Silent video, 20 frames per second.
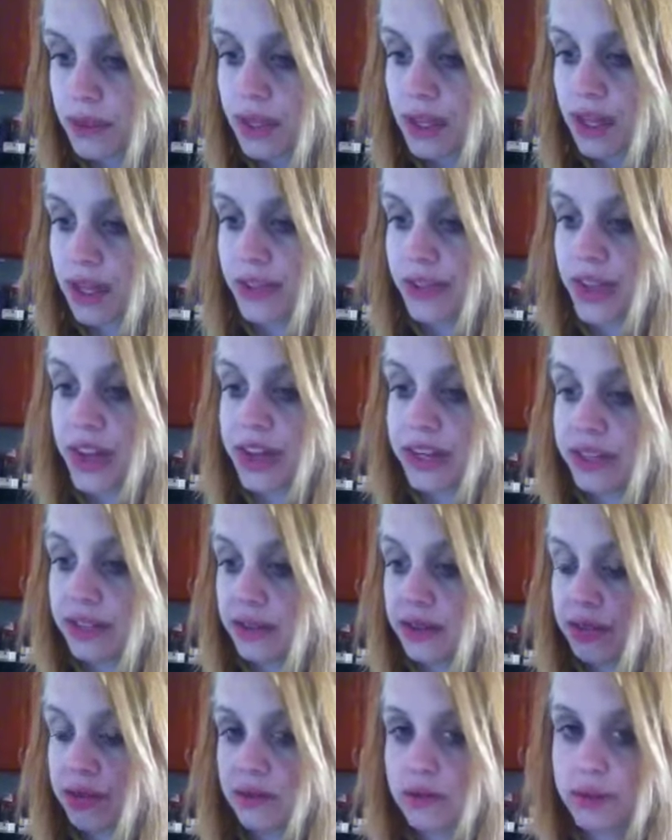and then,
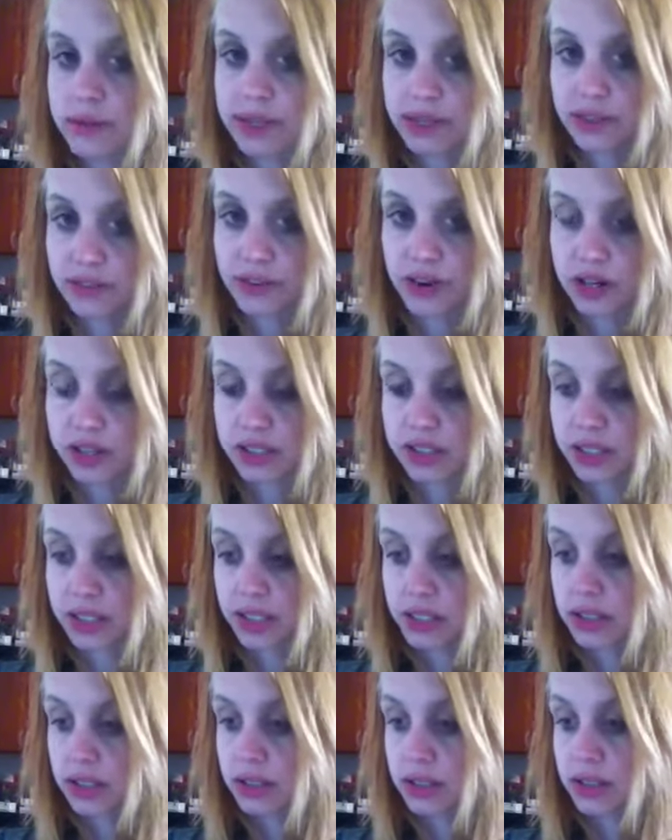to make the
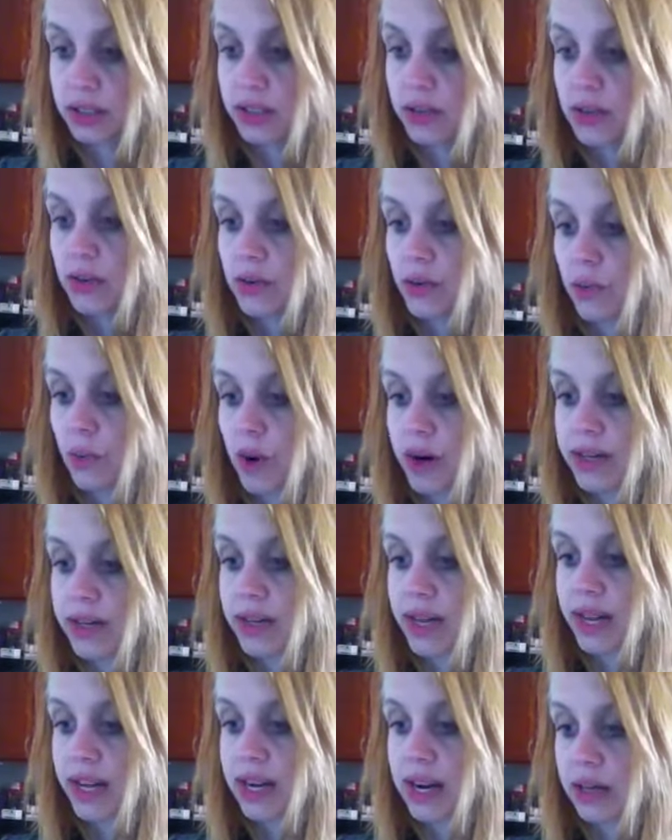frosting, 1
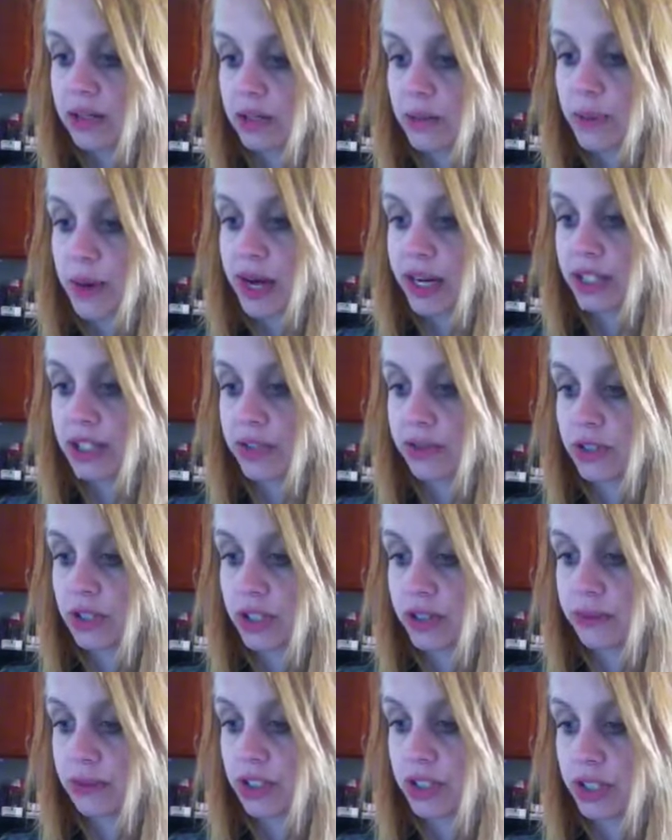8-ounce package of
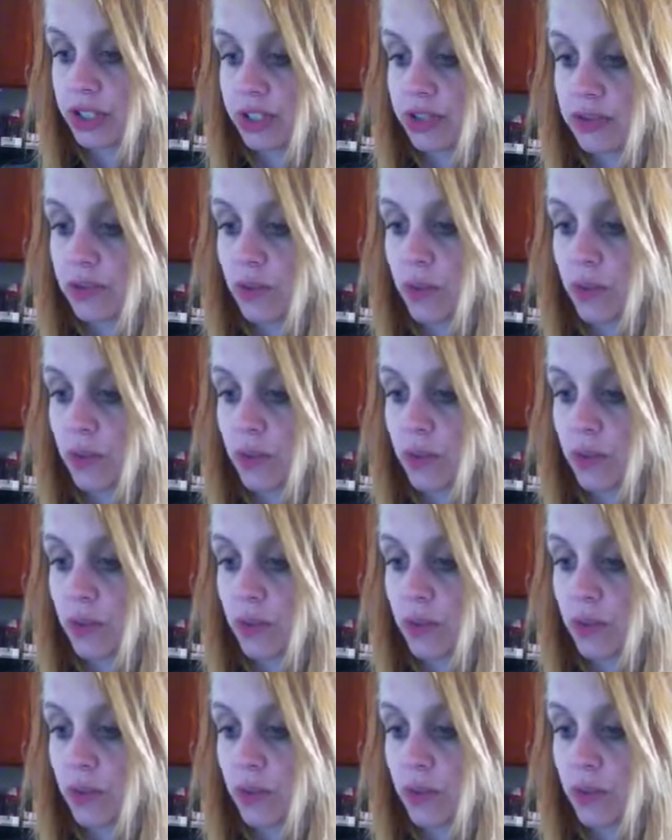cream cheese,